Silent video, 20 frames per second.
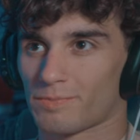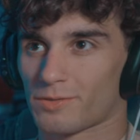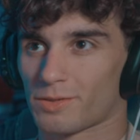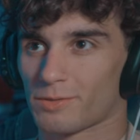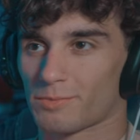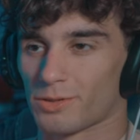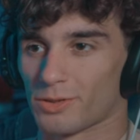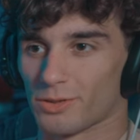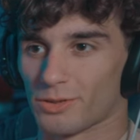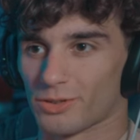
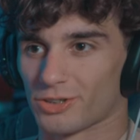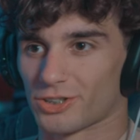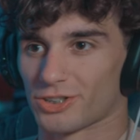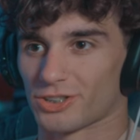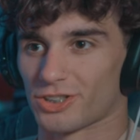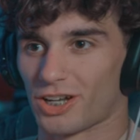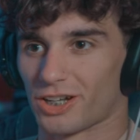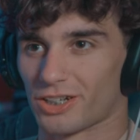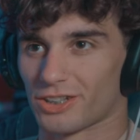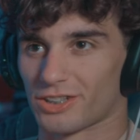Bro, they're just
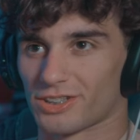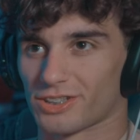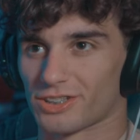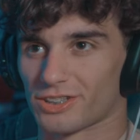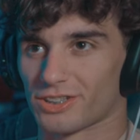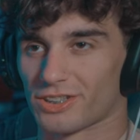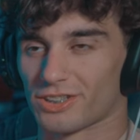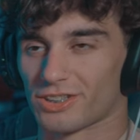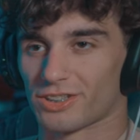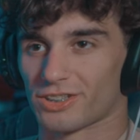not gonna...
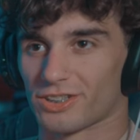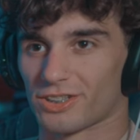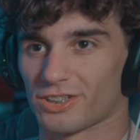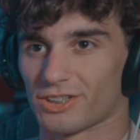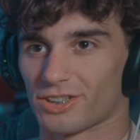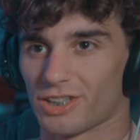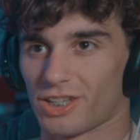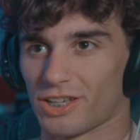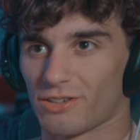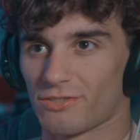
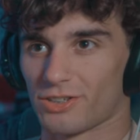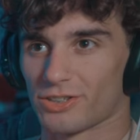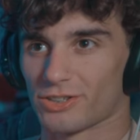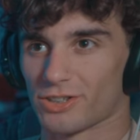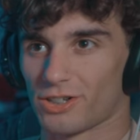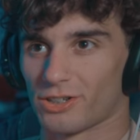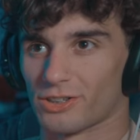They definitely saw